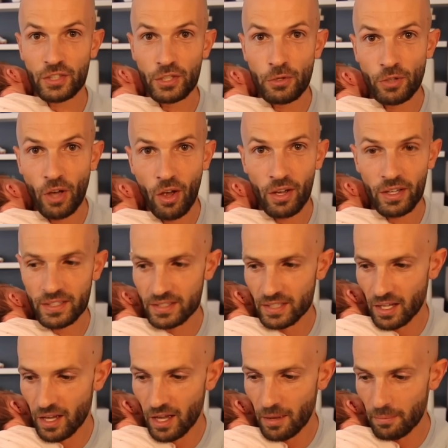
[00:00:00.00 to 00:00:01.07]
to you guys.
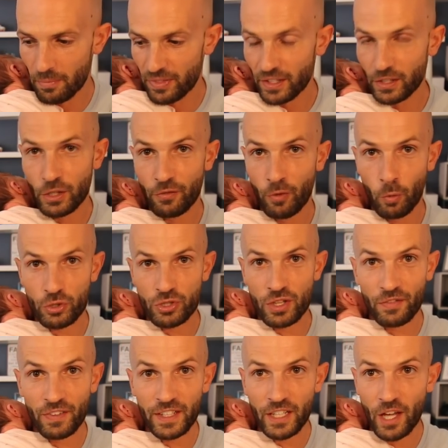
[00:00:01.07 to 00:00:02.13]
Thank you for watching
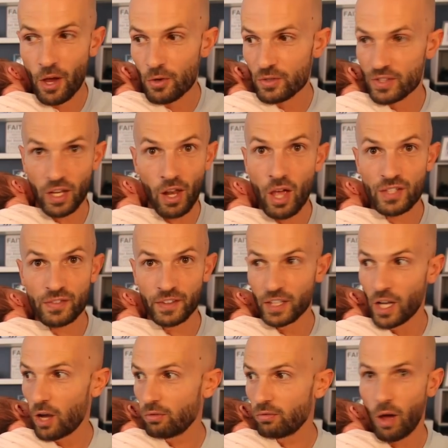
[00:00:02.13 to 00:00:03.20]
the videos. The last
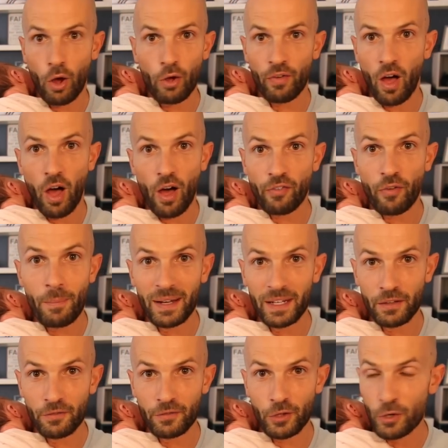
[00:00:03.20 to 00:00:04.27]
video, over
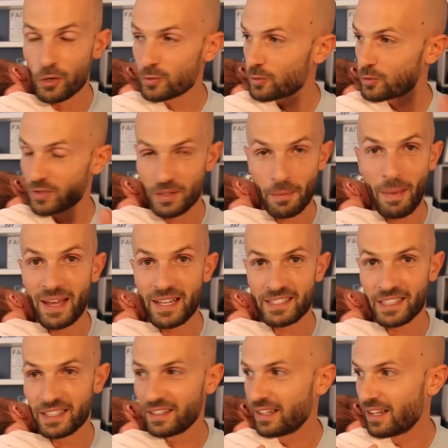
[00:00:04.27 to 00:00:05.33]
500,000 views, which was
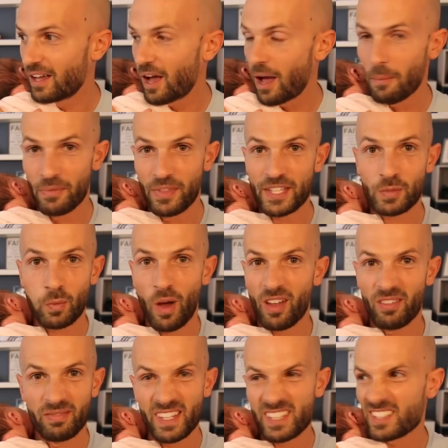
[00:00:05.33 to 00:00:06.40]
amazing.
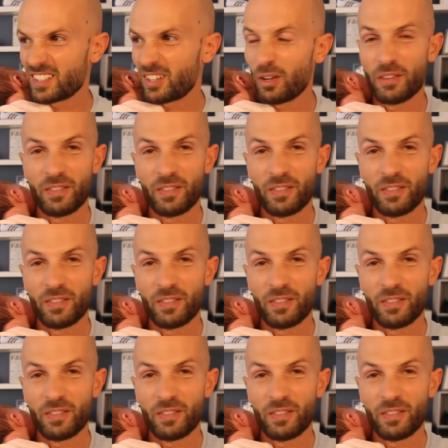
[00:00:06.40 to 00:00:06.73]
This is the kind